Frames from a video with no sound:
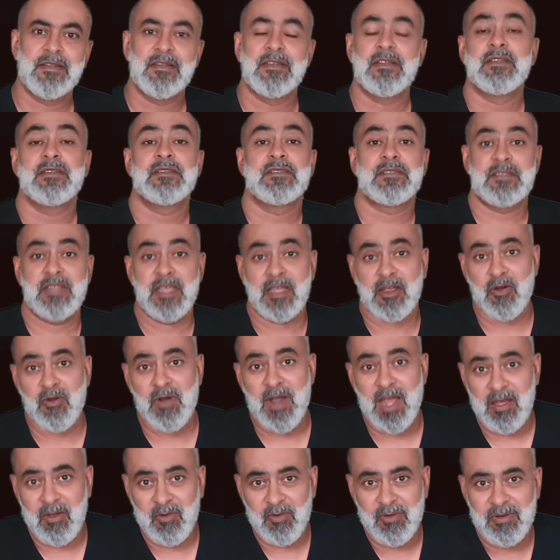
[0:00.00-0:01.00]
Stick
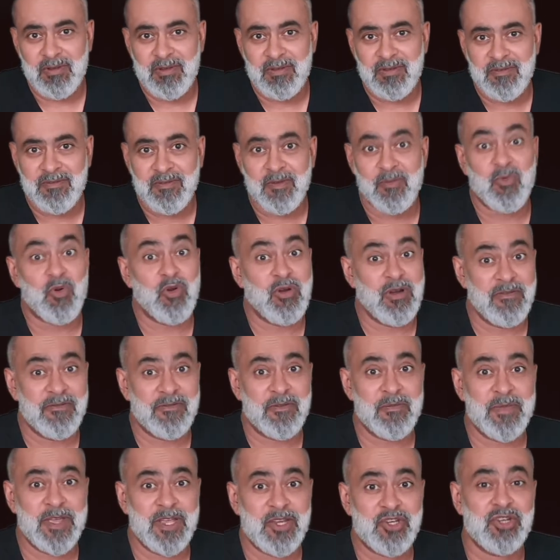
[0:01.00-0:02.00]
around for more
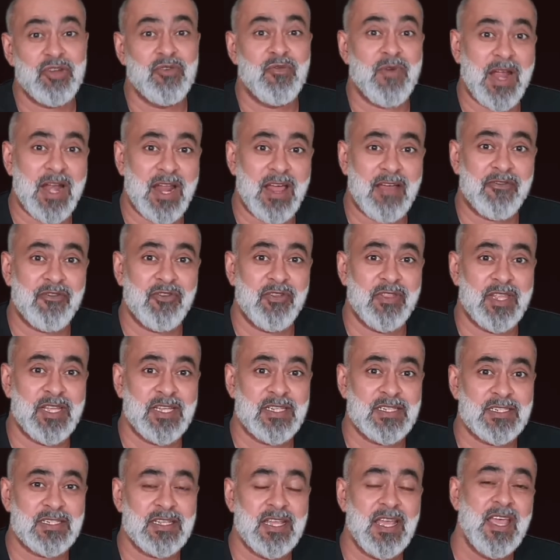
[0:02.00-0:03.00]
information right after
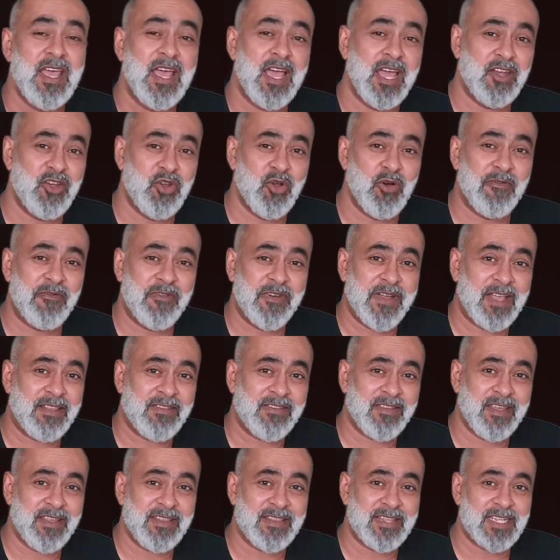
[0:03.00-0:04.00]
this, and don't forget to
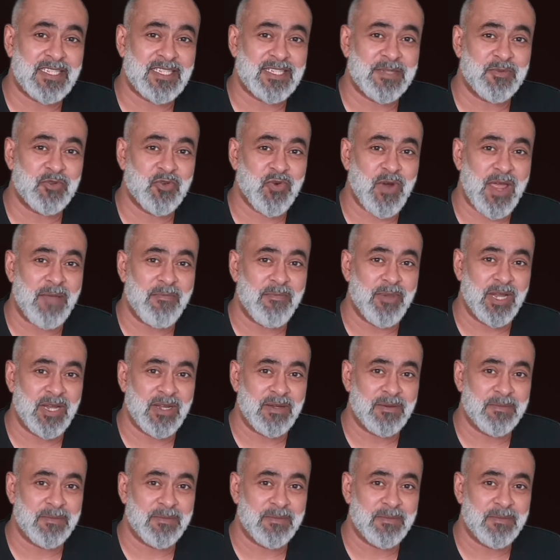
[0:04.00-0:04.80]
hit that subscribe button.